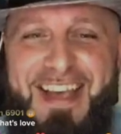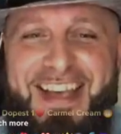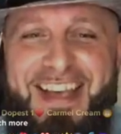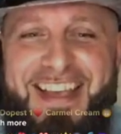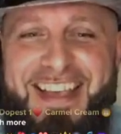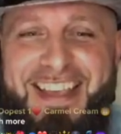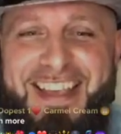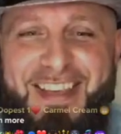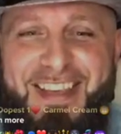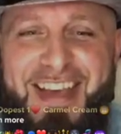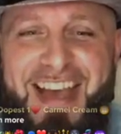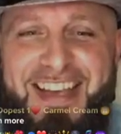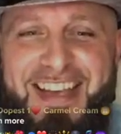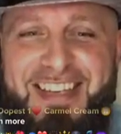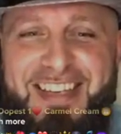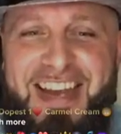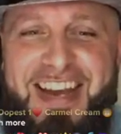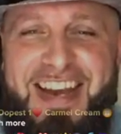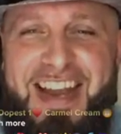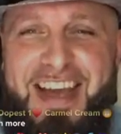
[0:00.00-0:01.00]
You got
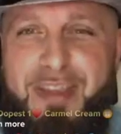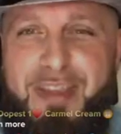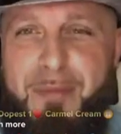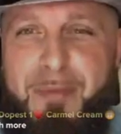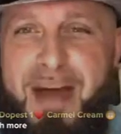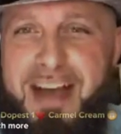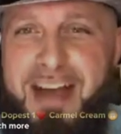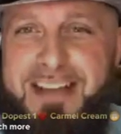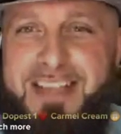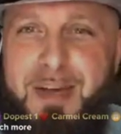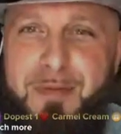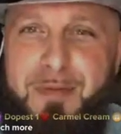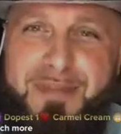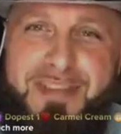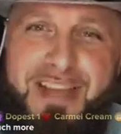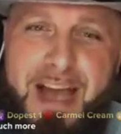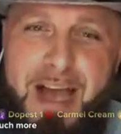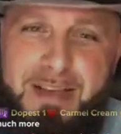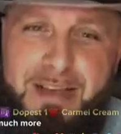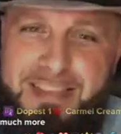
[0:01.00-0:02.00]
shot out of the box a couple
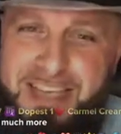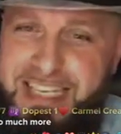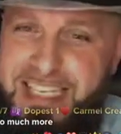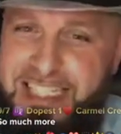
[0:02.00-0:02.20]
times, like.